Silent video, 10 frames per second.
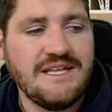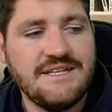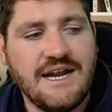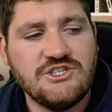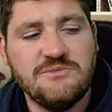
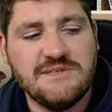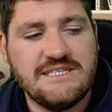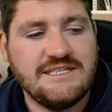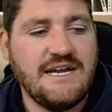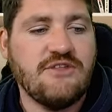
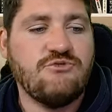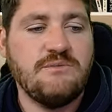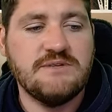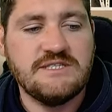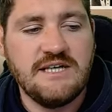92%,
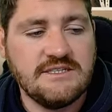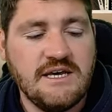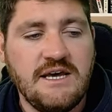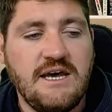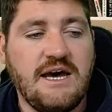93%.
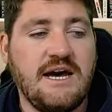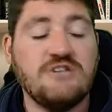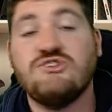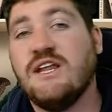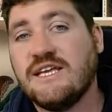
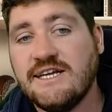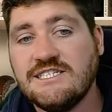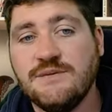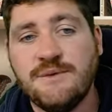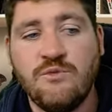Australia kicked a
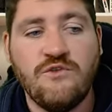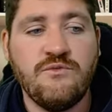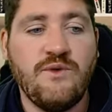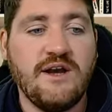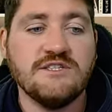little bit more from
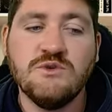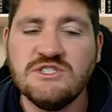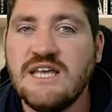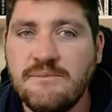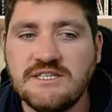Wales. It wasn't
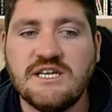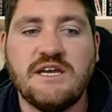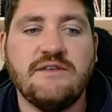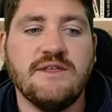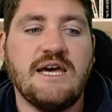that much
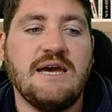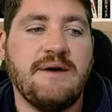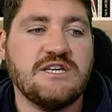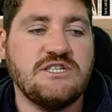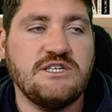kicking in the game,
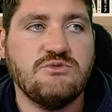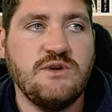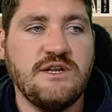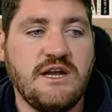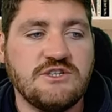actually.
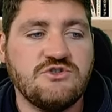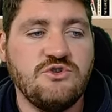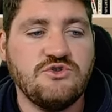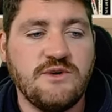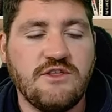
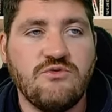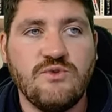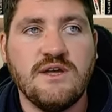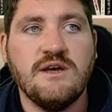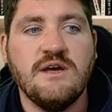29-2,
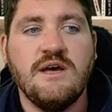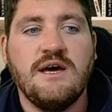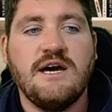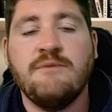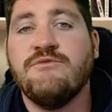23.
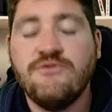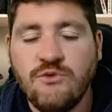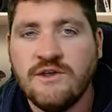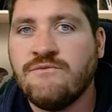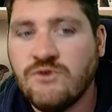
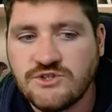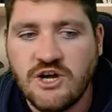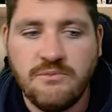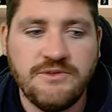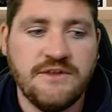Fewer, for
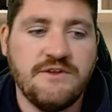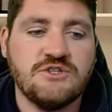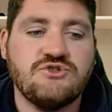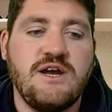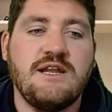example, than the
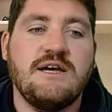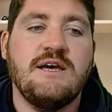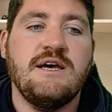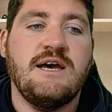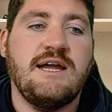Australia
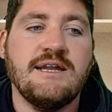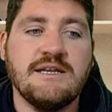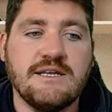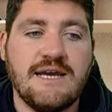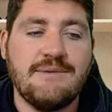and
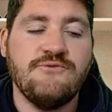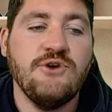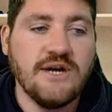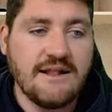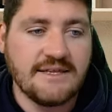England game. If we
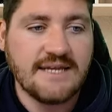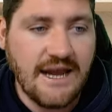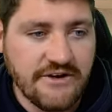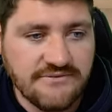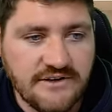look at the
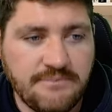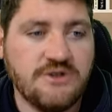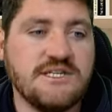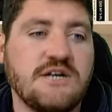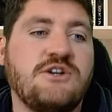carries, Filipo
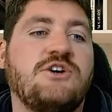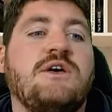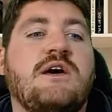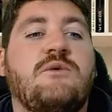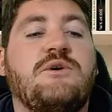Daugunu
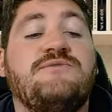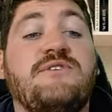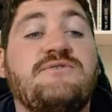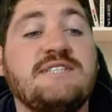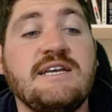with
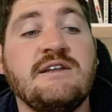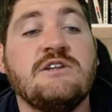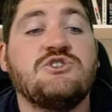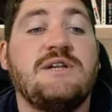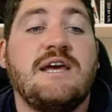15,
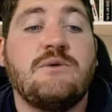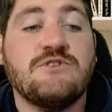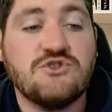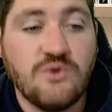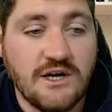Dewi Lake
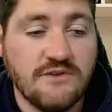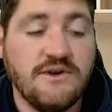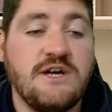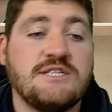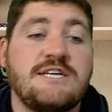with 12.
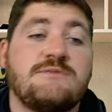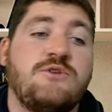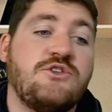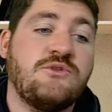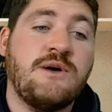Chase
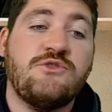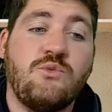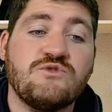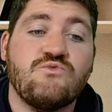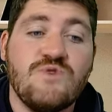Botham, I thought,
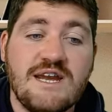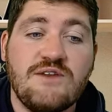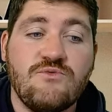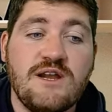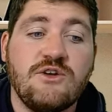was really,
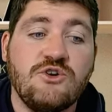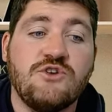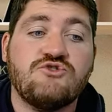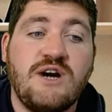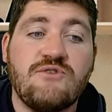really
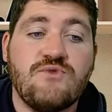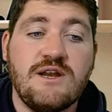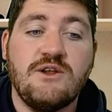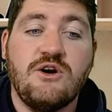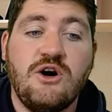good. Tried
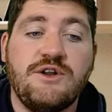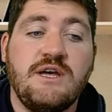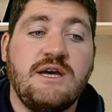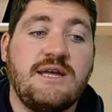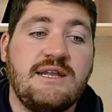really hard.
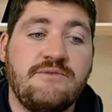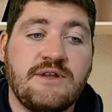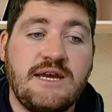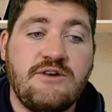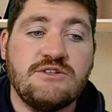11
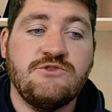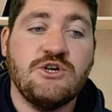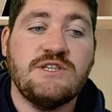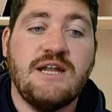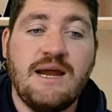carries. If you look
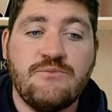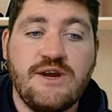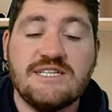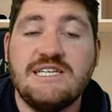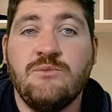at the line
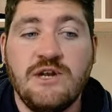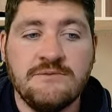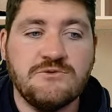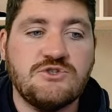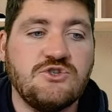breaks, Liam Williams
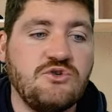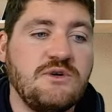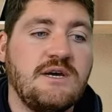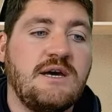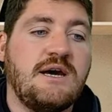with 2.
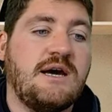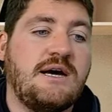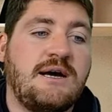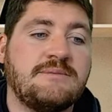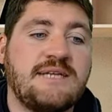
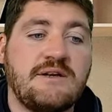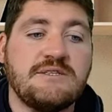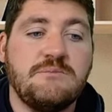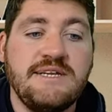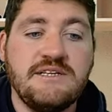Tackles
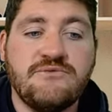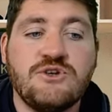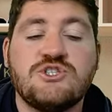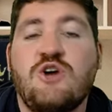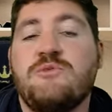completed, for
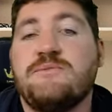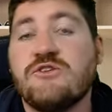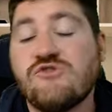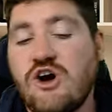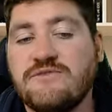example, the big
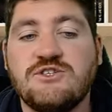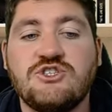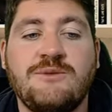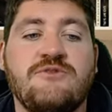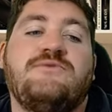grafters,
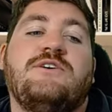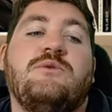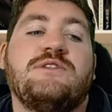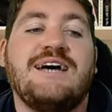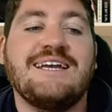Tommy Reffell
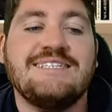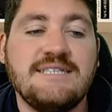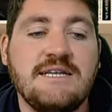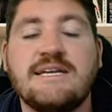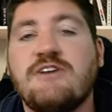with
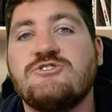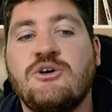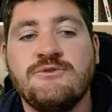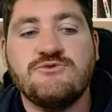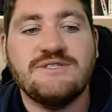19, Gareth
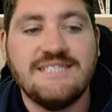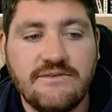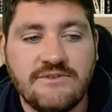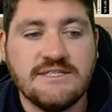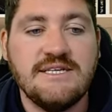Thomas with
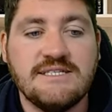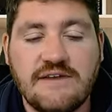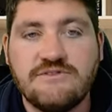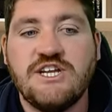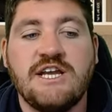17,
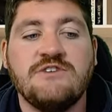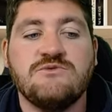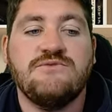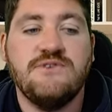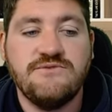Daf Jenkins
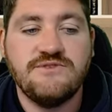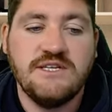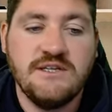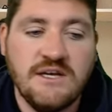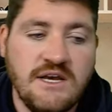with 15.